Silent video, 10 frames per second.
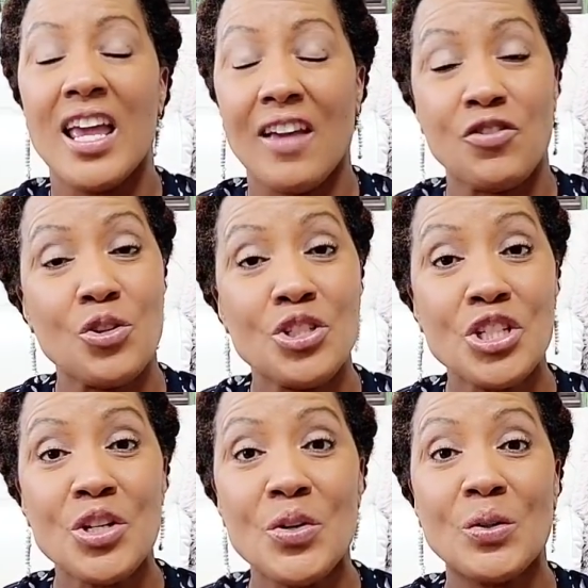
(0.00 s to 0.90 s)
If you
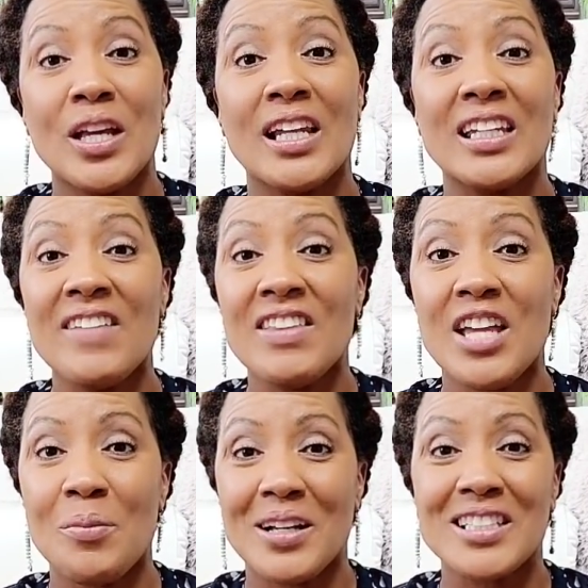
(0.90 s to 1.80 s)
do, then leave it
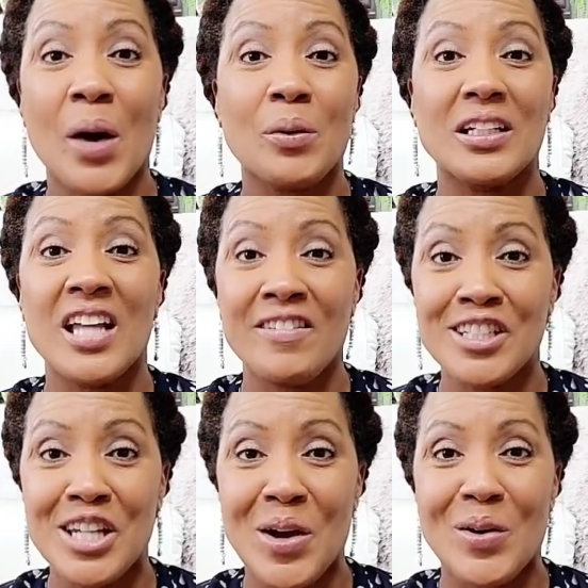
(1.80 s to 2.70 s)
there because I would love
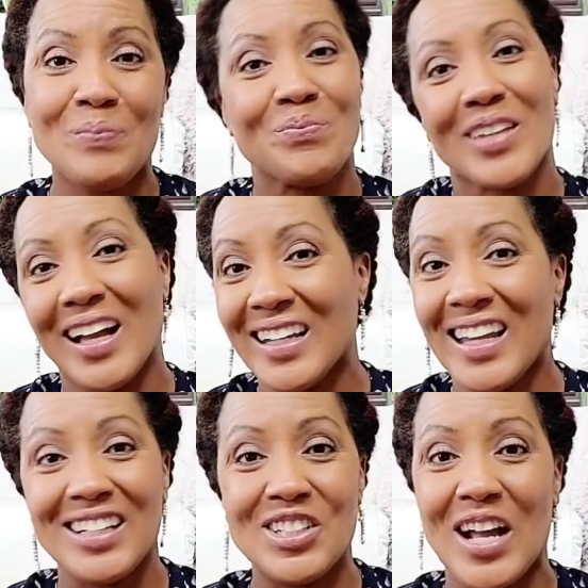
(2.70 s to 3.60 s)
to know.
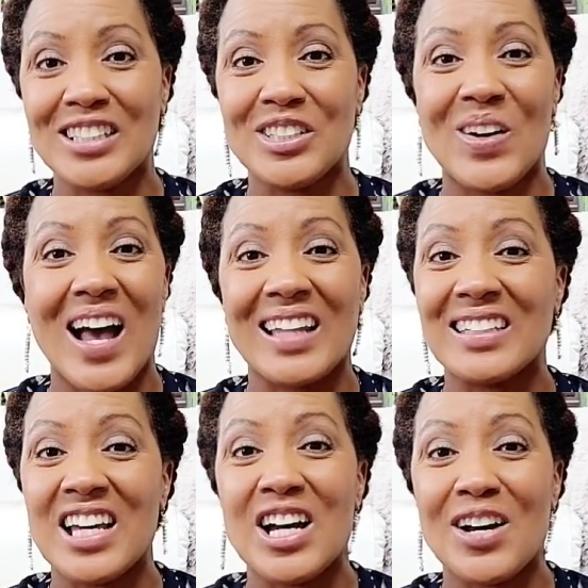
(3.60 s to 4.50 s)
Again, you guys know I
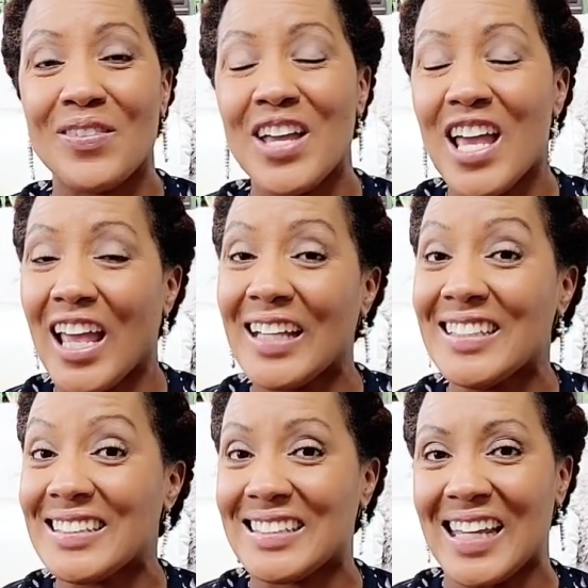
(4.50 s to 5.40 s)
love a
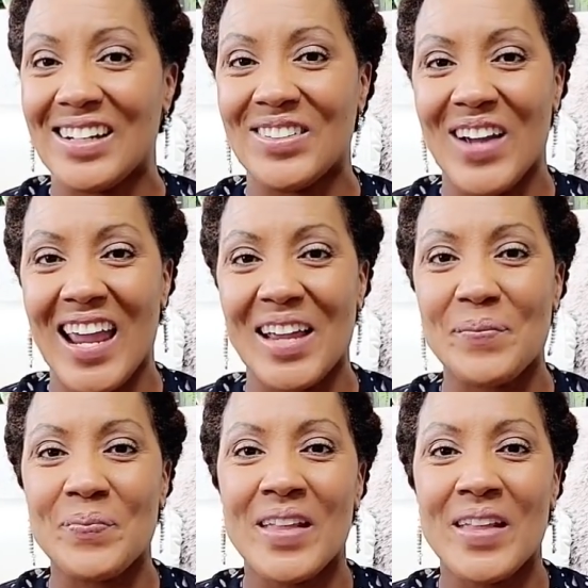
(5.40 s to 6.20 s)
good sale, right?